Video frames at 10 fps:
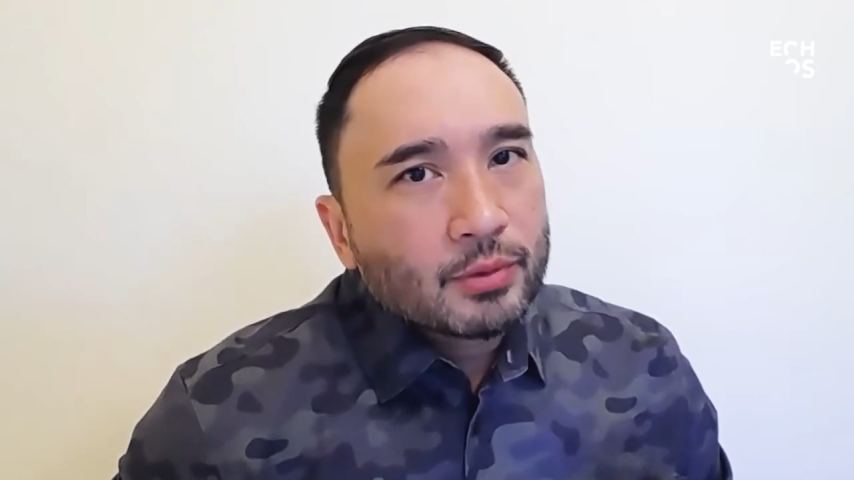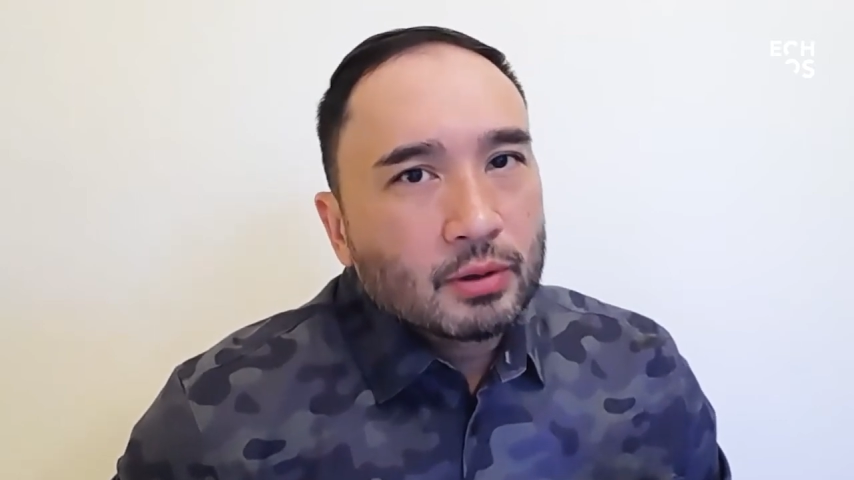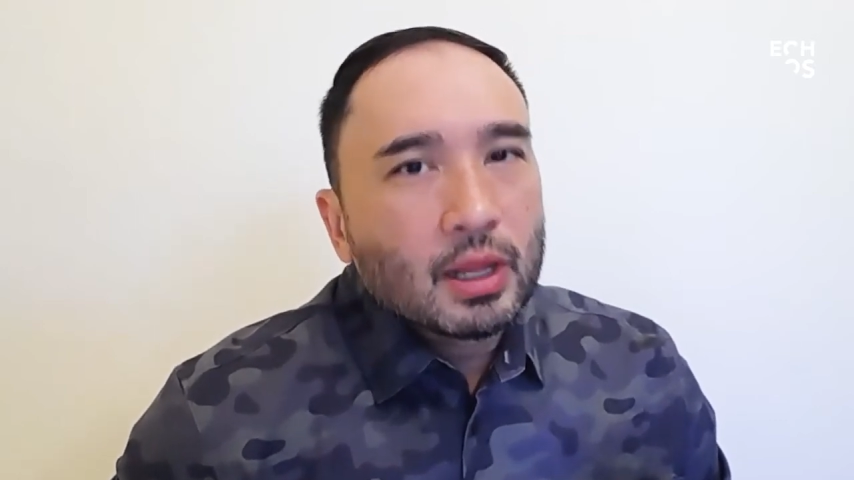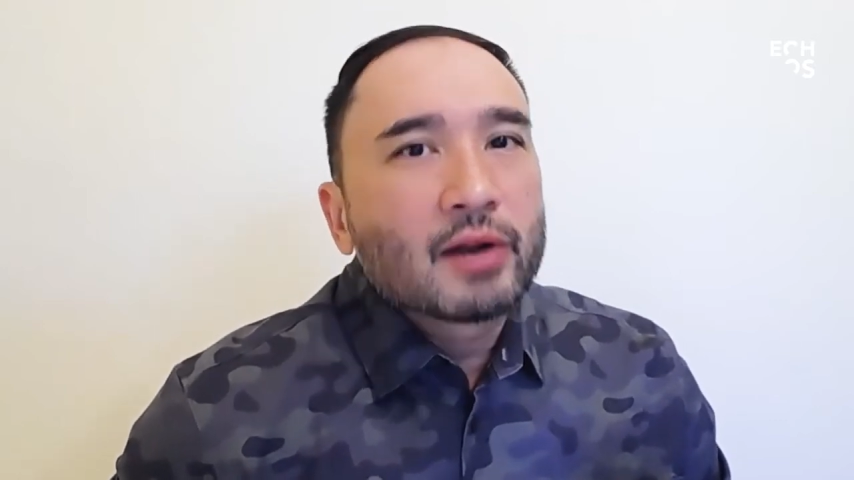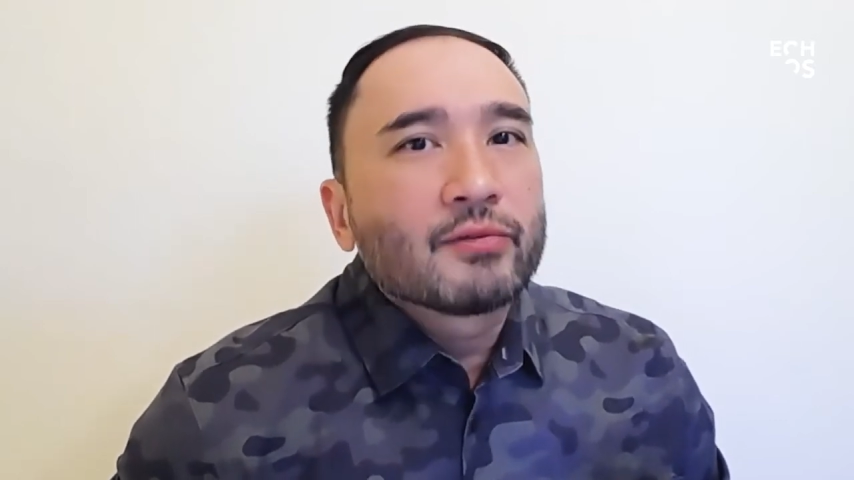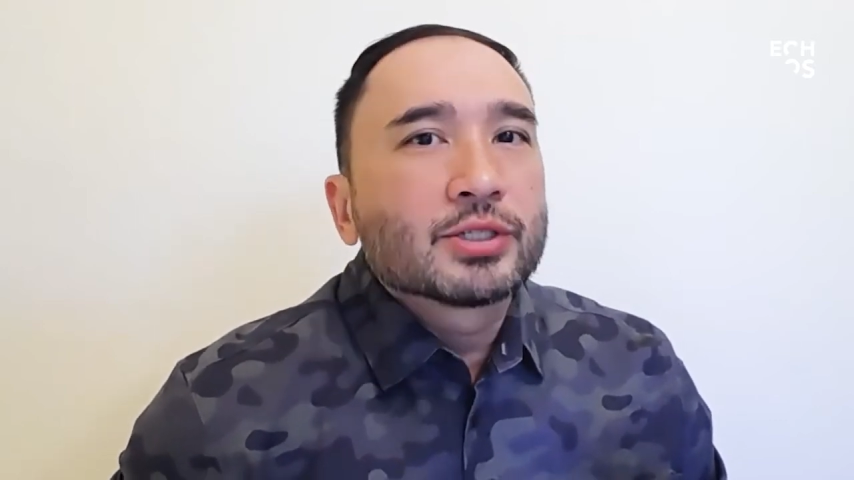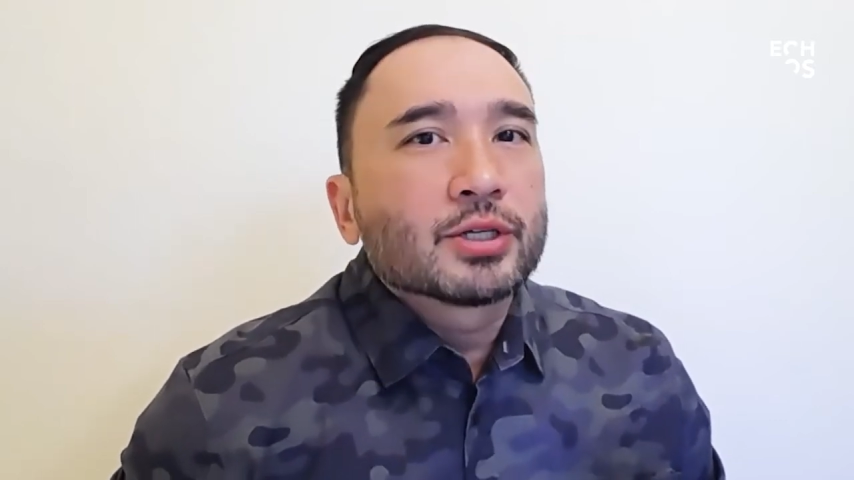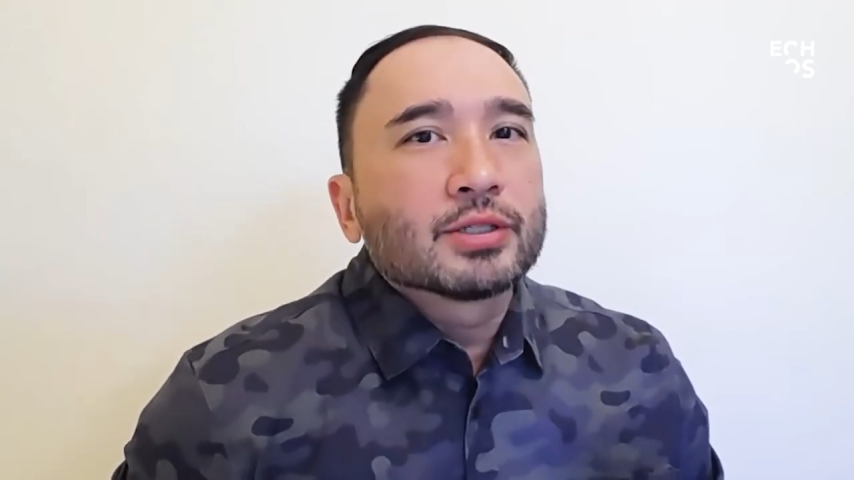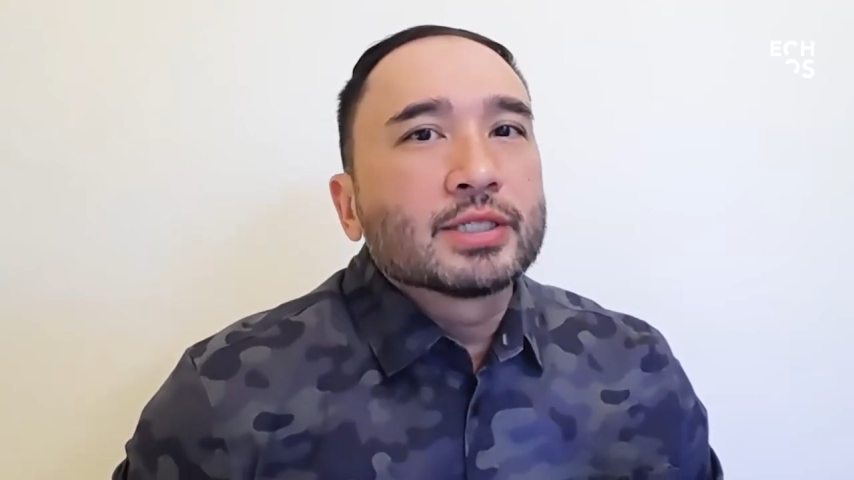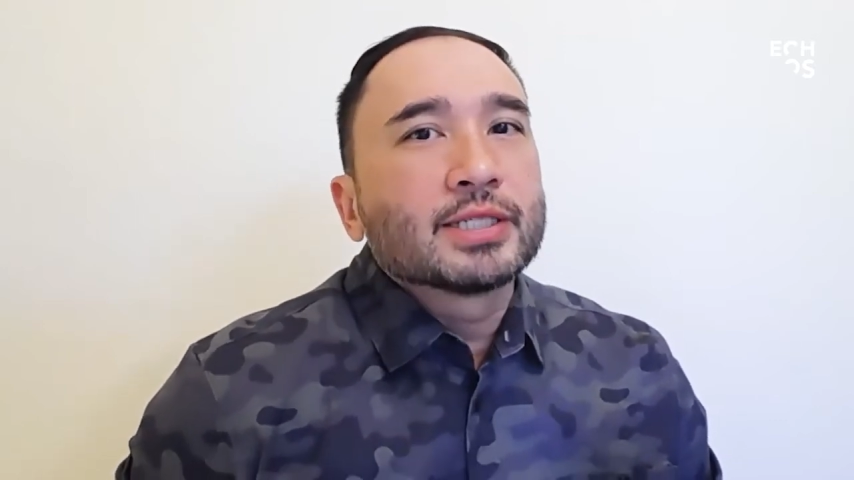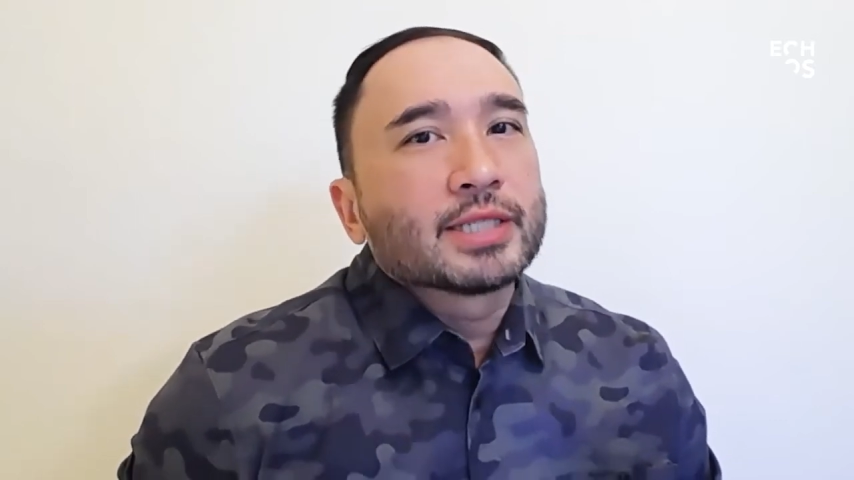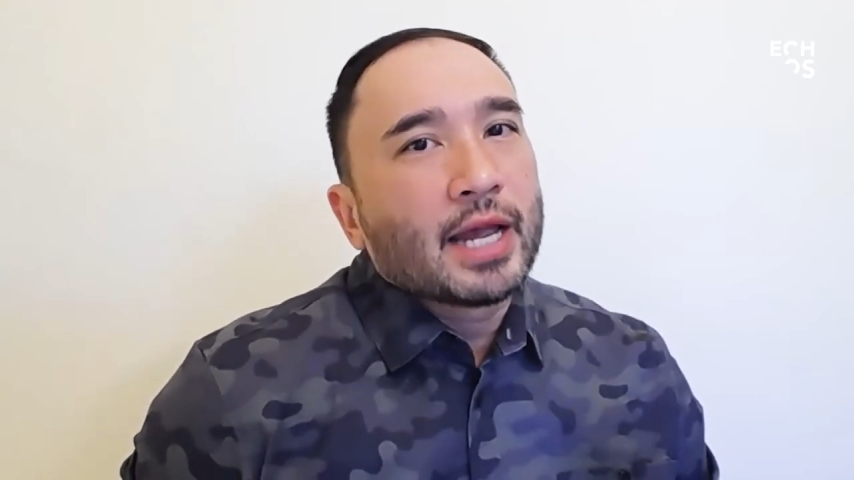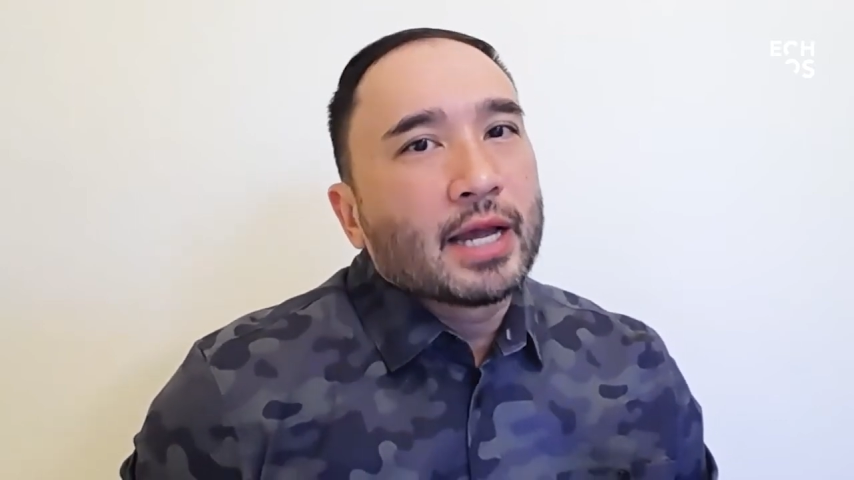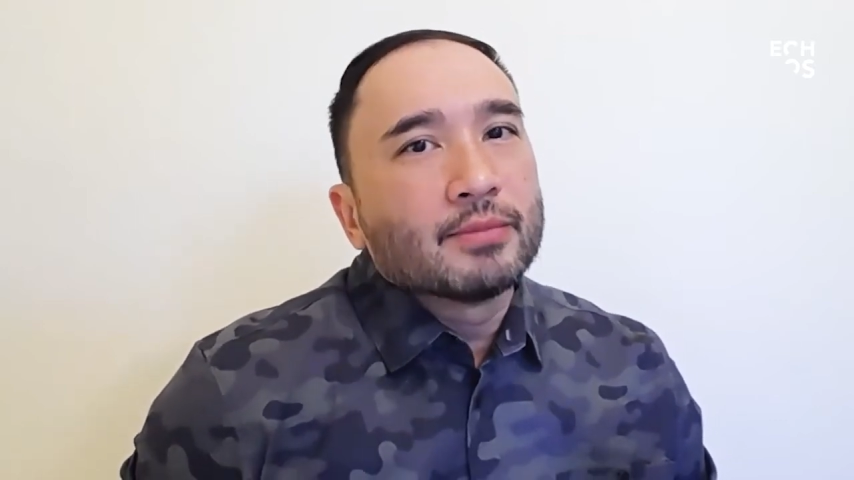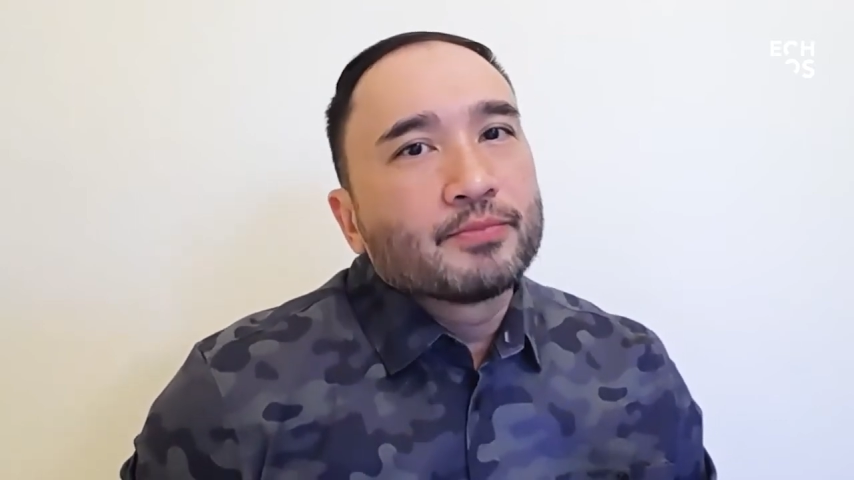there are a lot of uncertainties
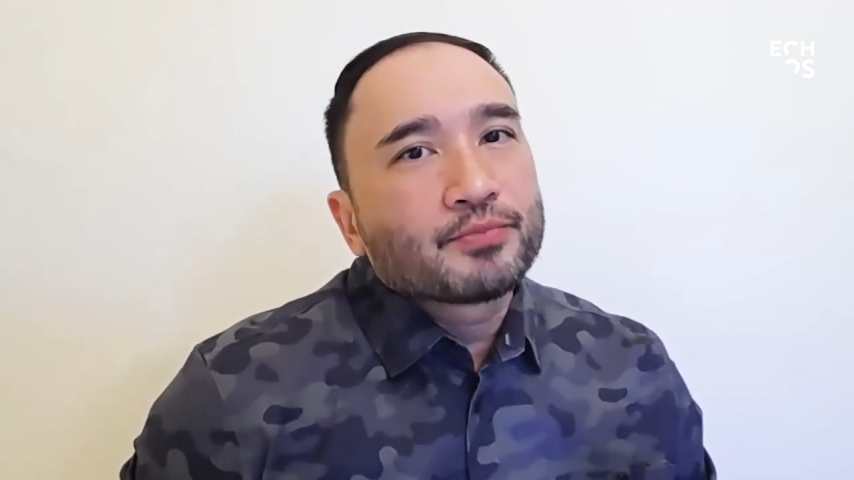ahead.